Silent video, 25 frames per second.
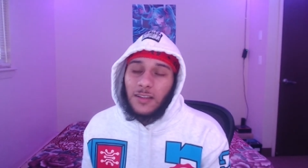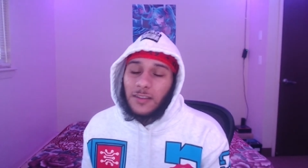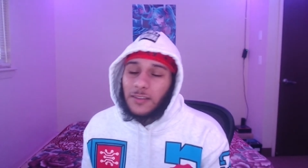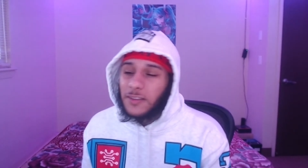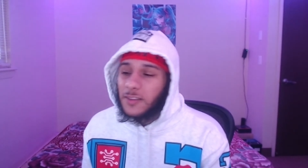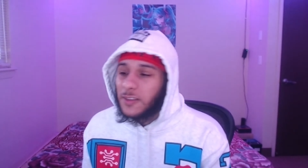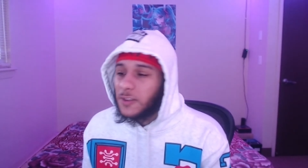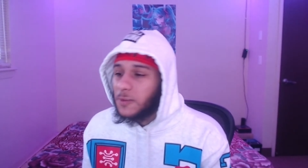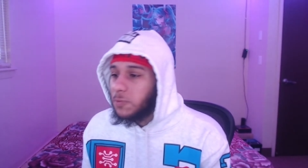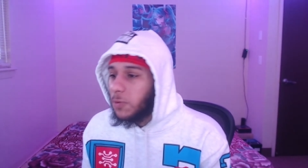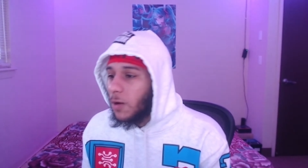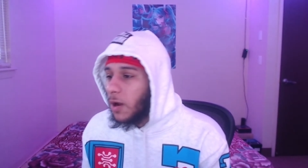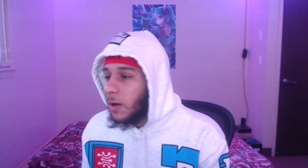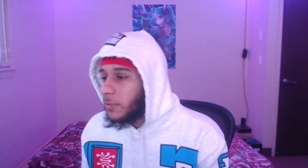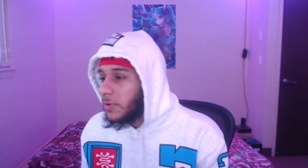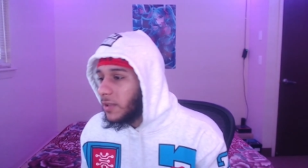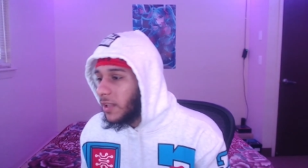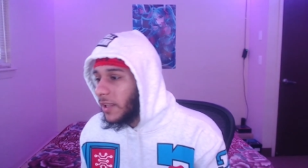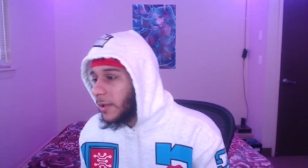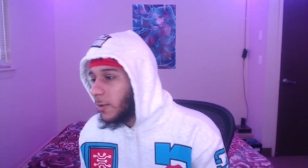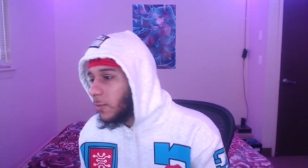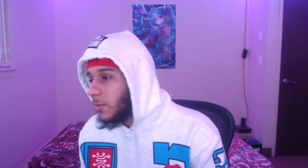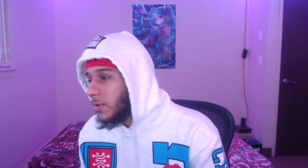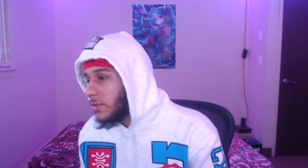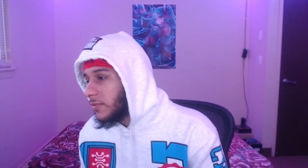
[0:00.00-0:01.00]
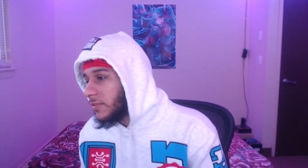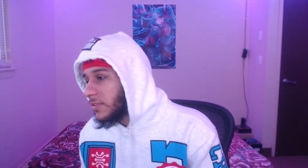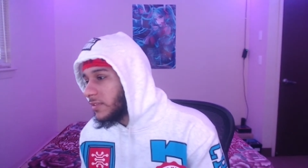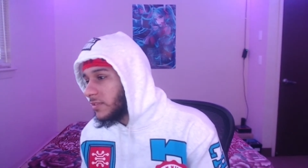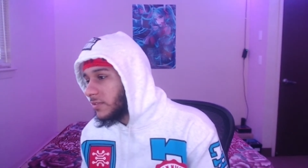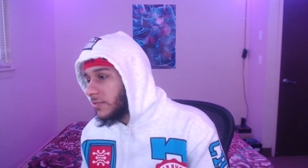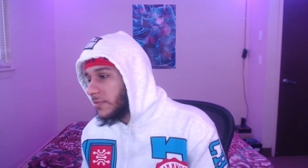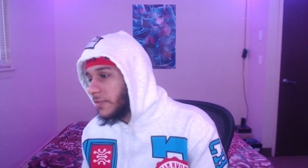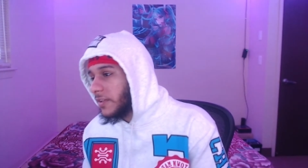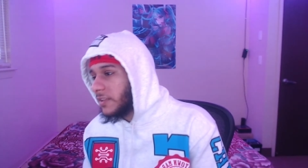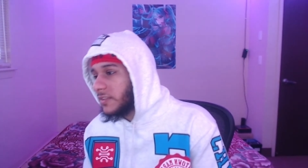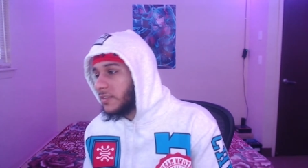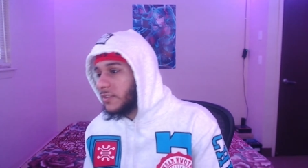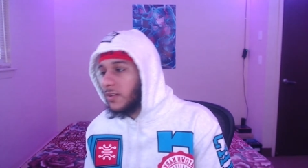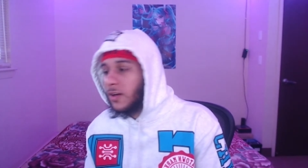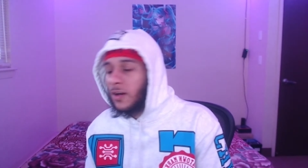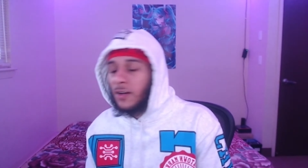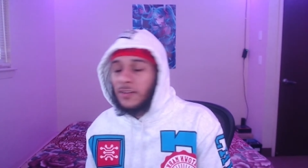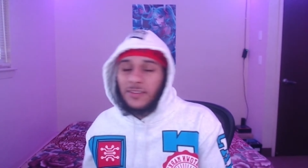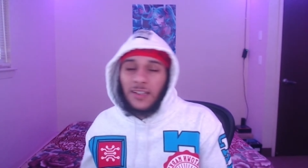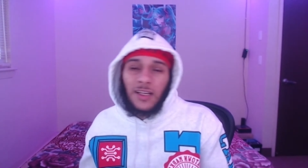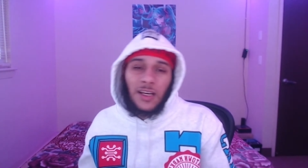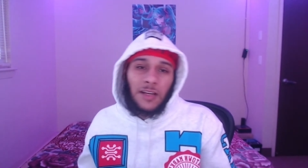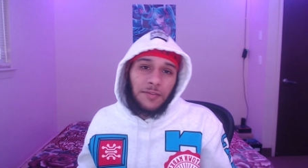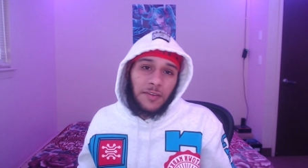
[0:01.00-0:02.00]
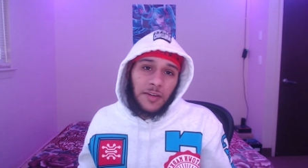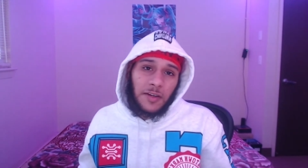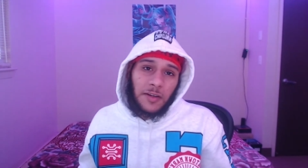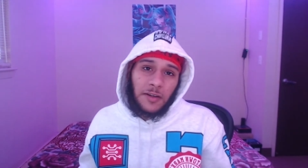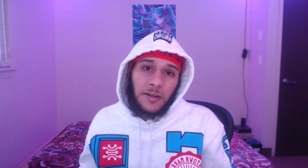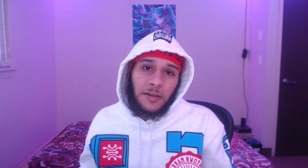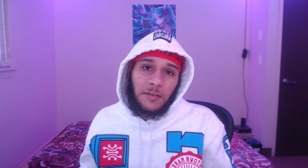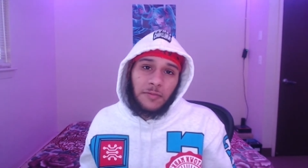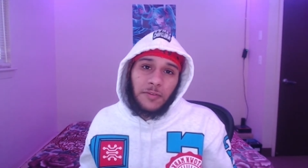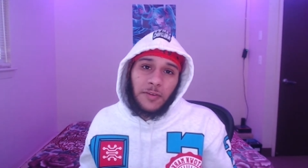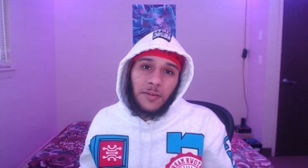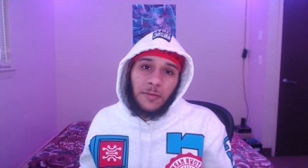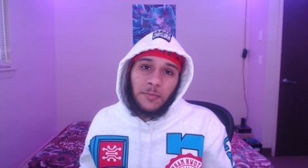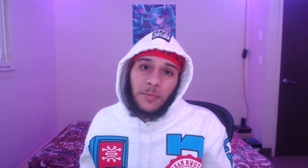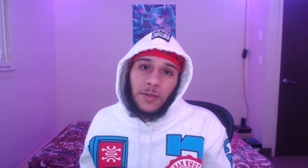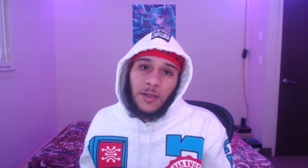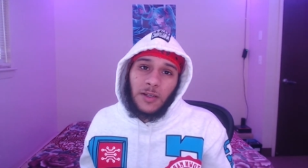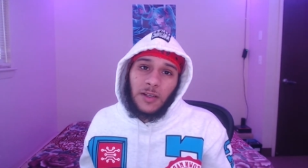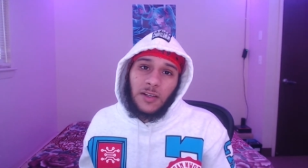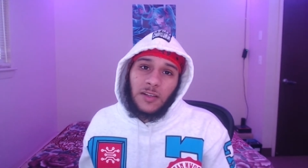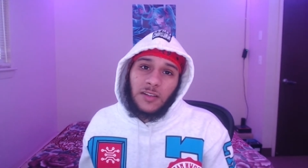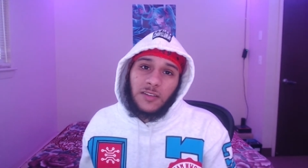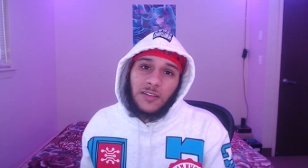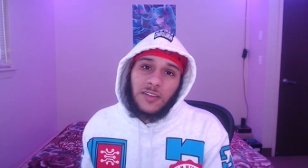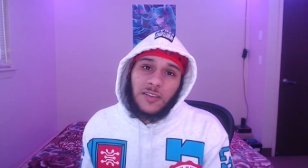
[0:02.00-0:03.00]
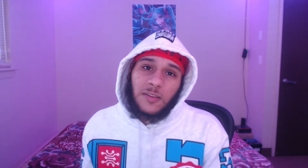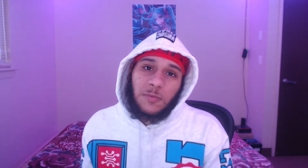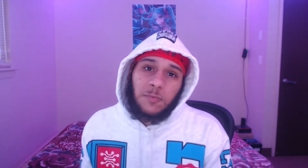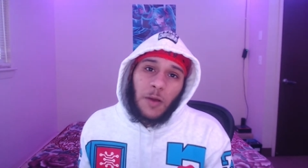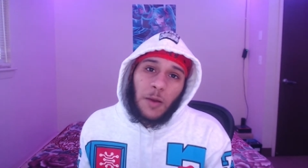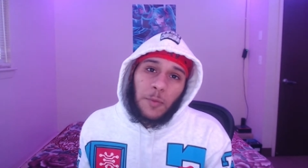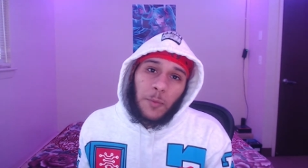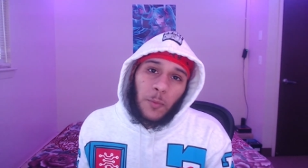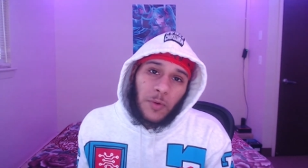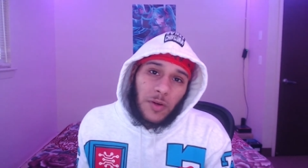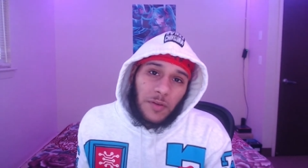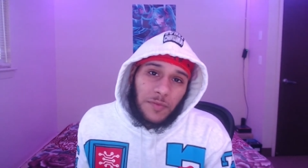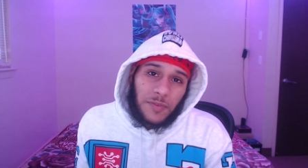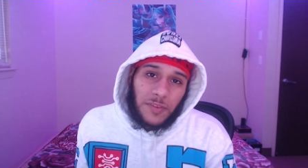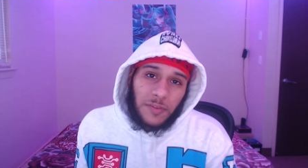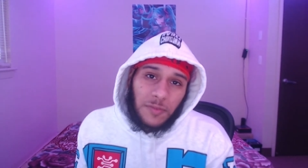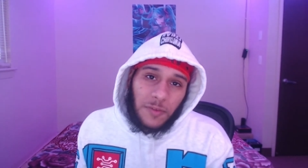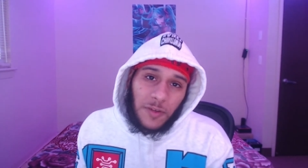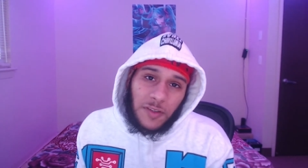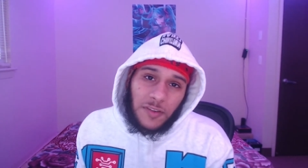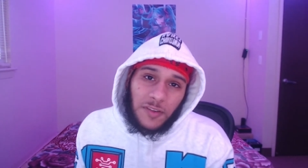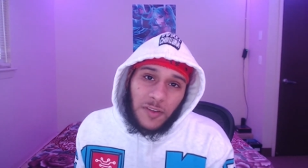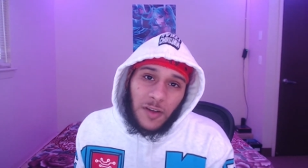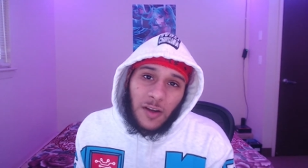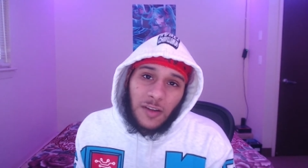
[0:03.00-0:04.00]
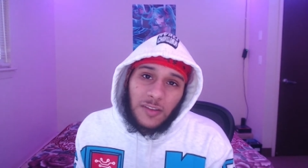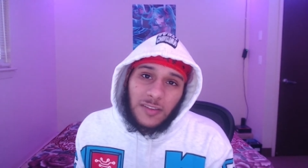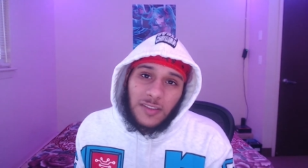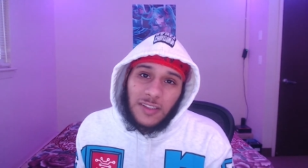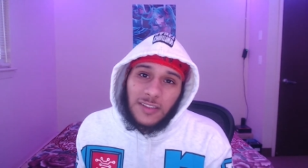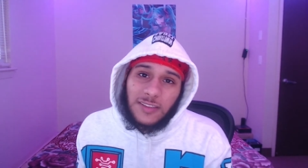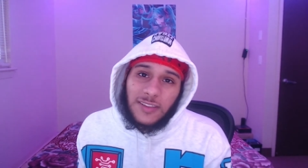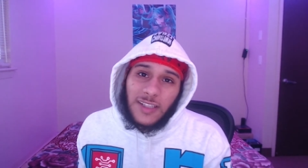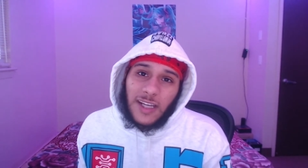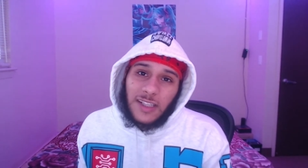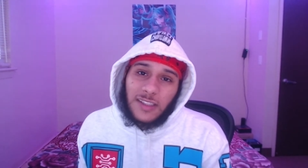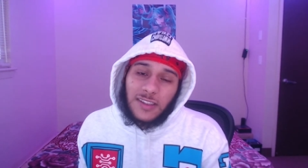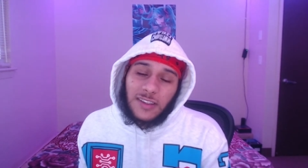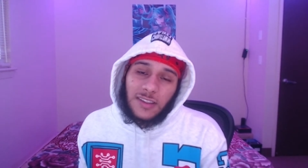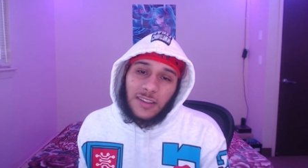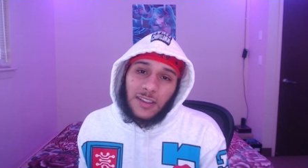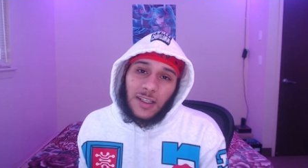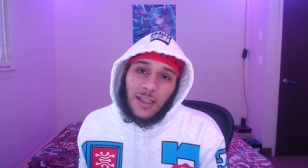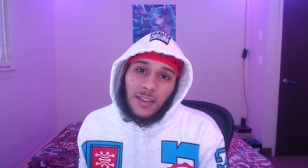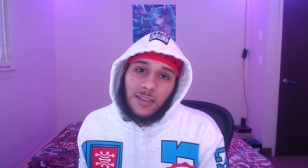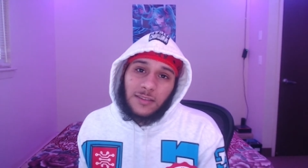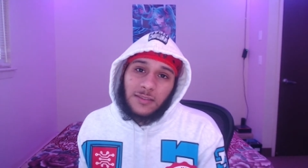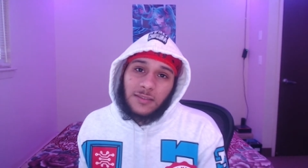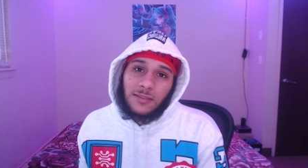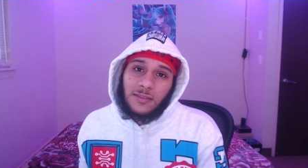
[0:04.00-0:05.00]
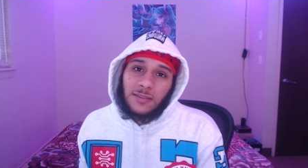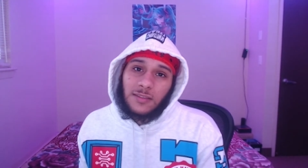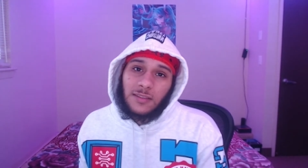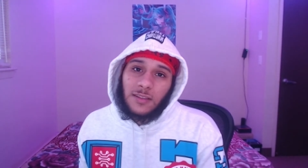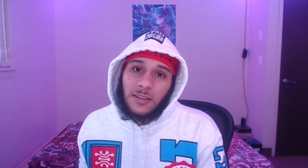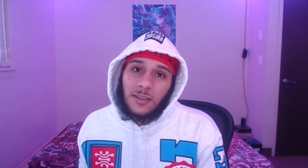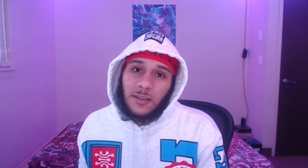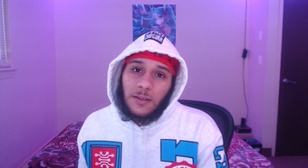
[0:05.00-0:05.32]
This is probably like one of his first songs. I never heard of him. This is probably one of his first songs, and it's actually nice.